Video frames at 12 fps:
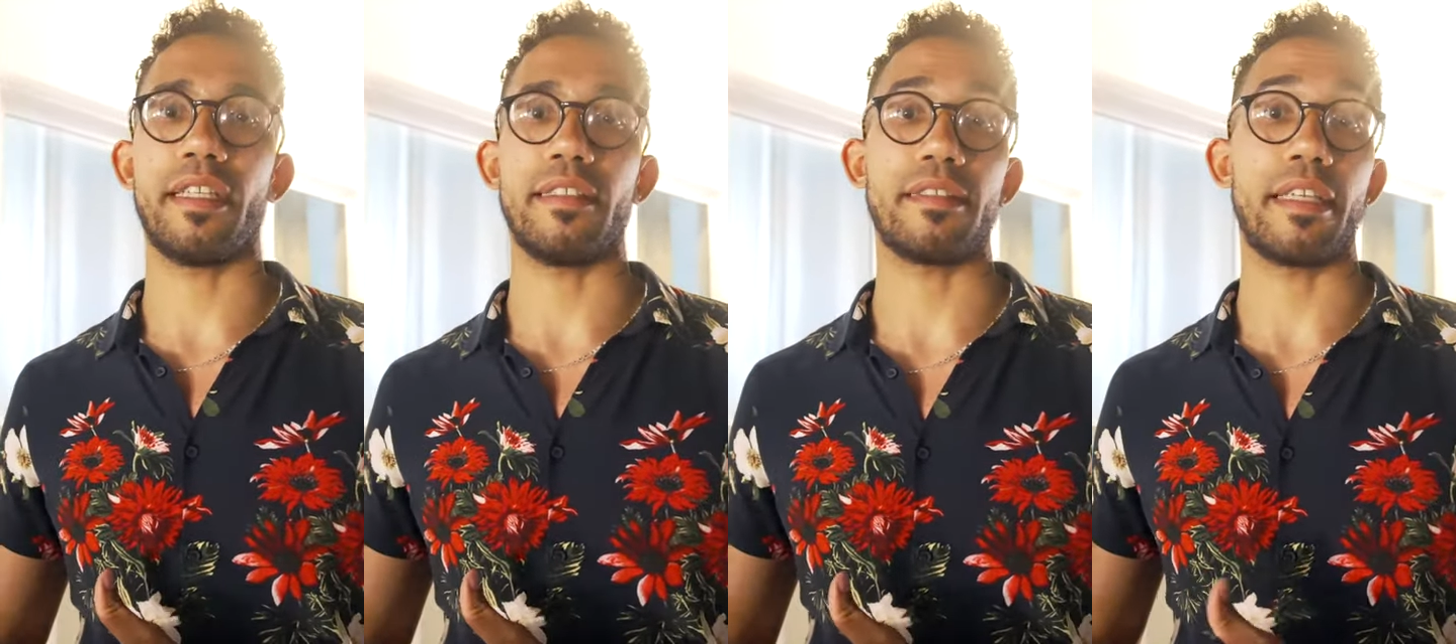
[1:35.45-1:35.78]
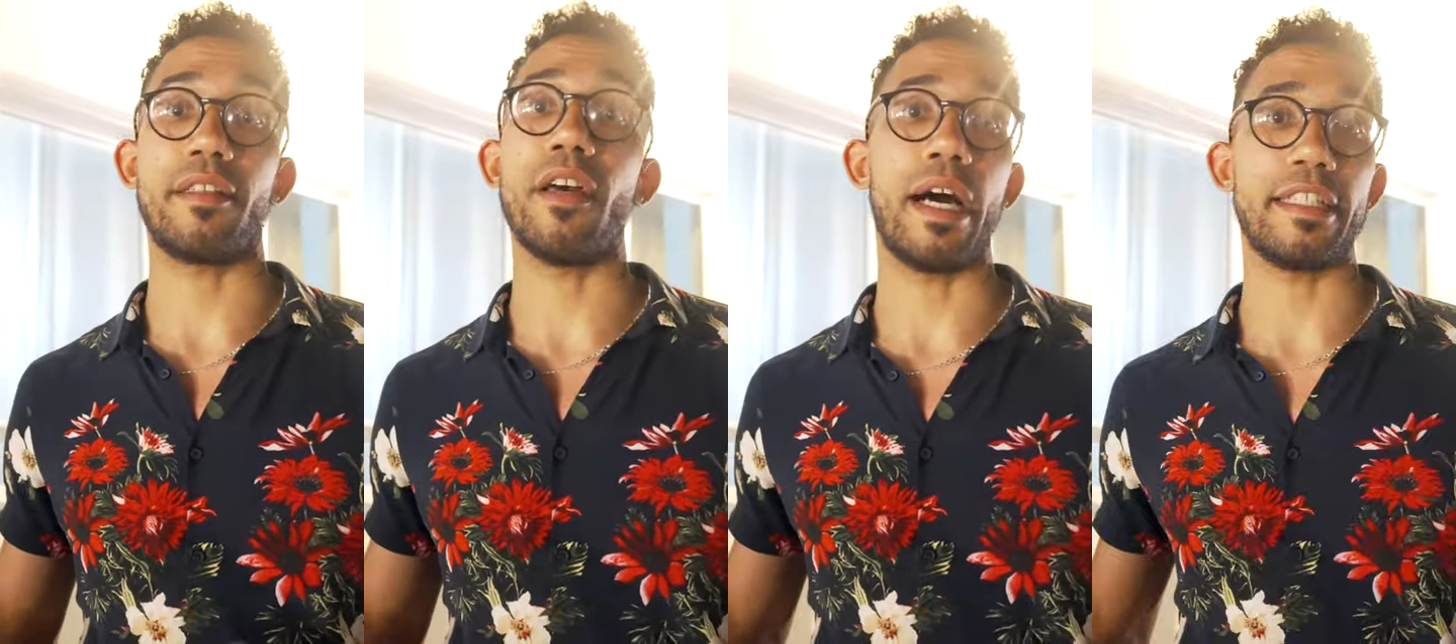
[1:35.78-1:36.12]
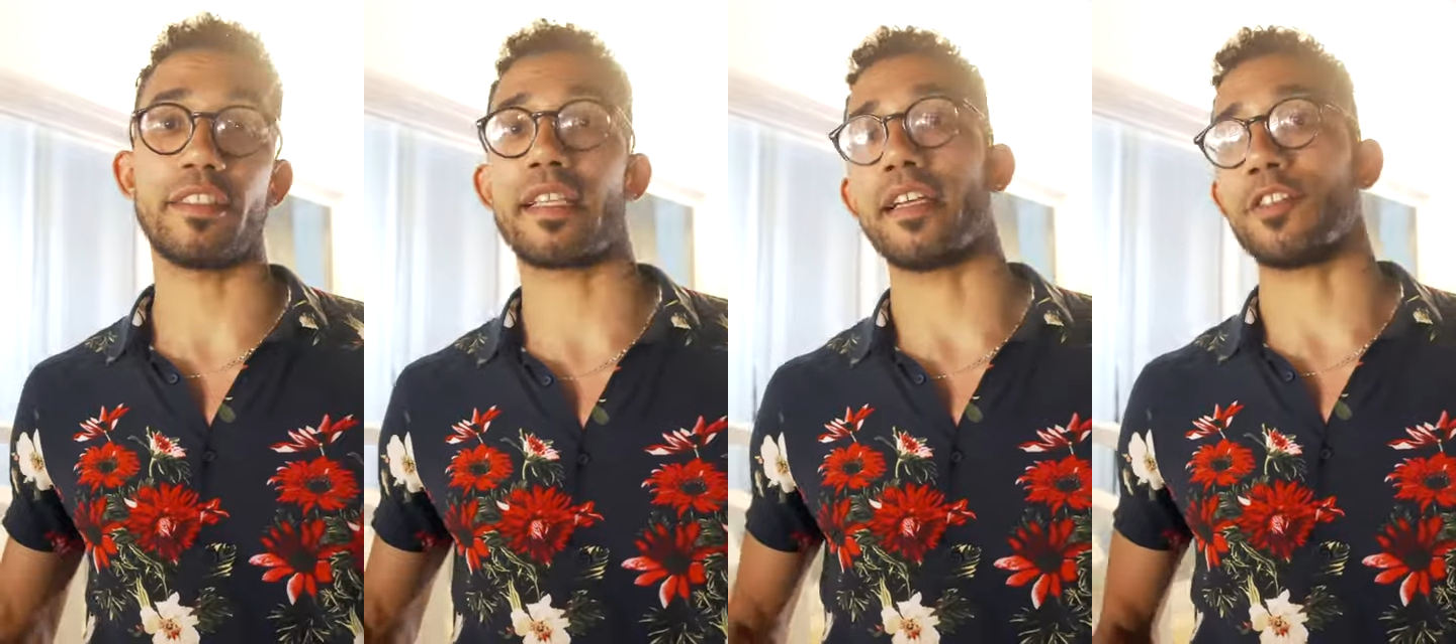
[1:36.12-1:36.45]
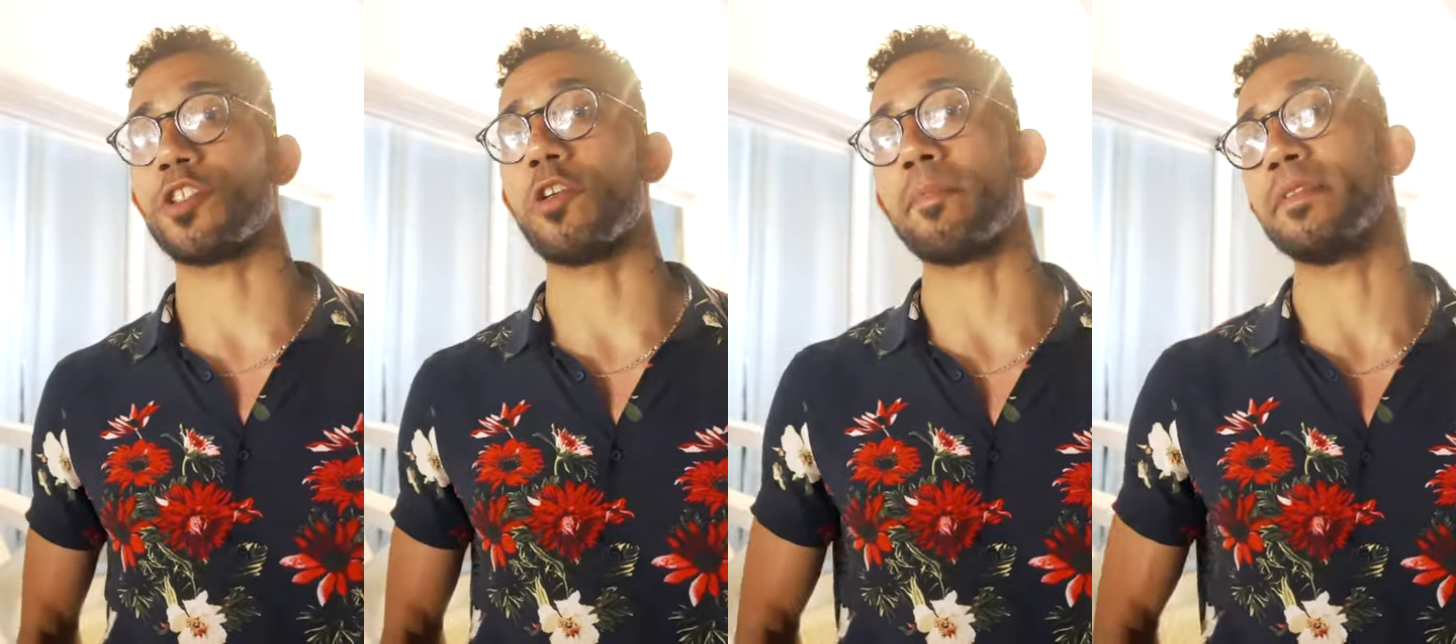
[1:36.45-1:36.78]
And it's like, no, I just kind of
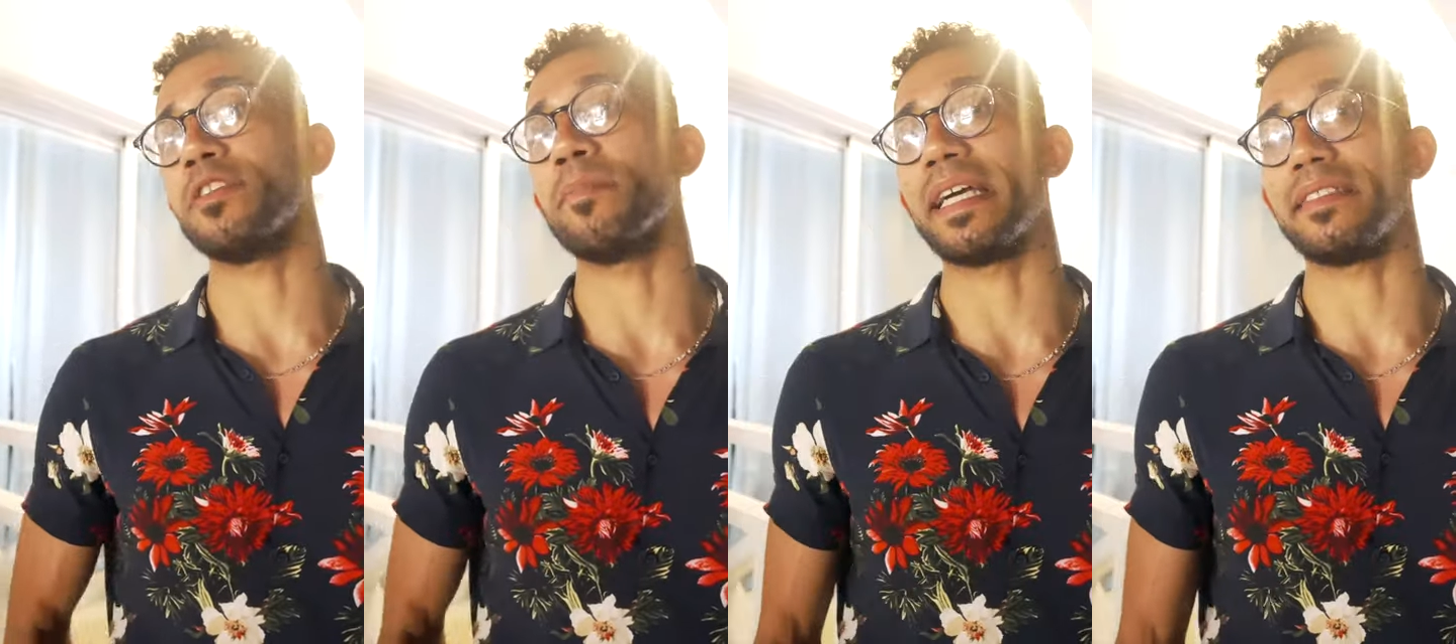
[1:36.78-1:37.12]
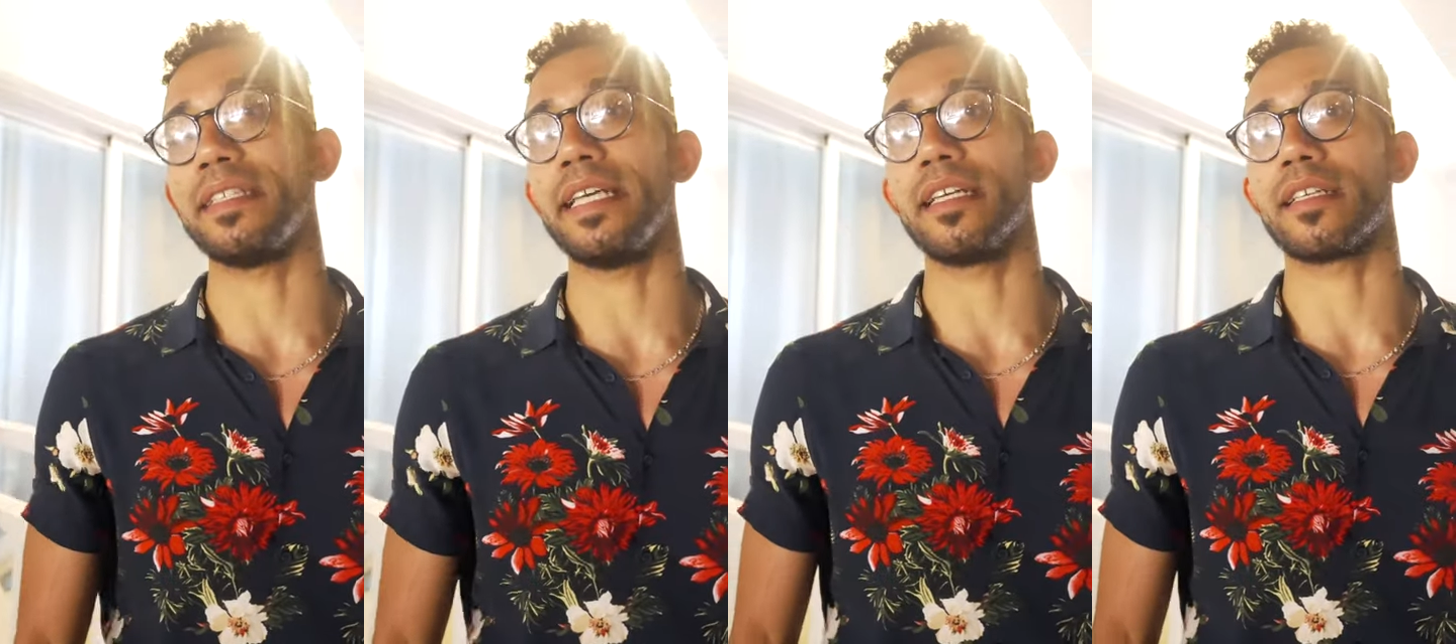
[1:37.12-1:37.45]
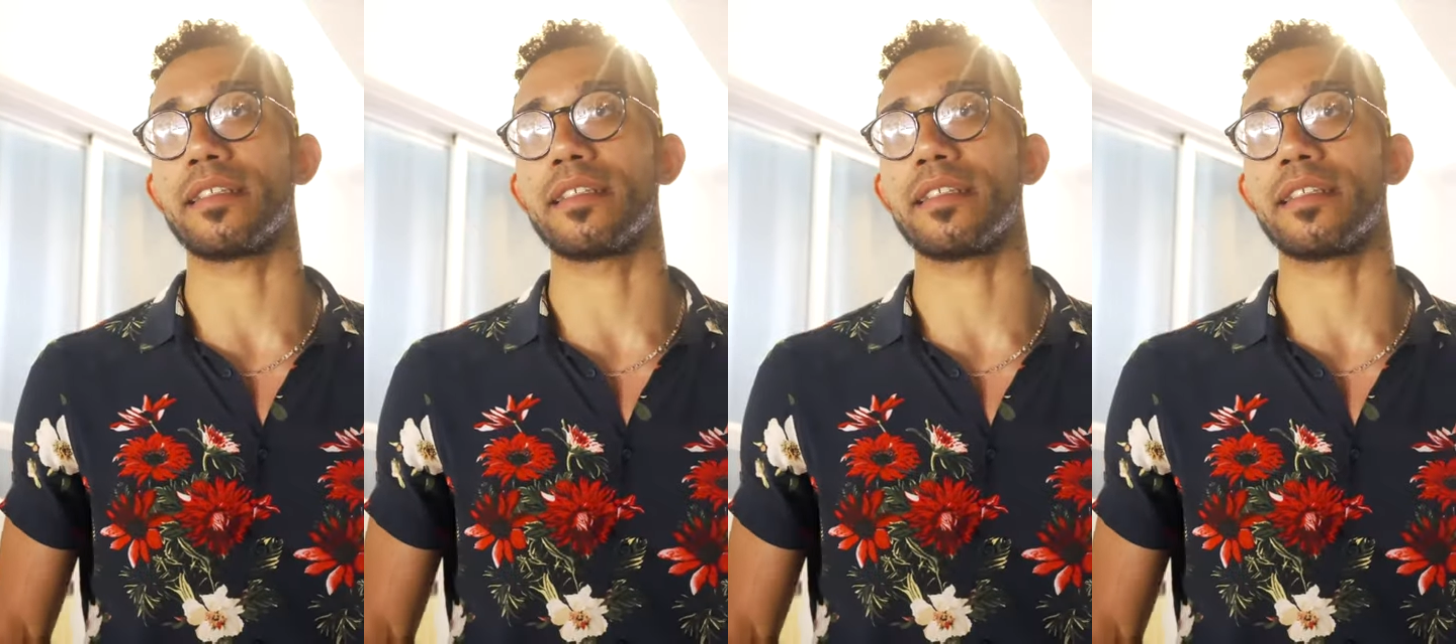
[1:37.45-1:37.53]
show up and do my thing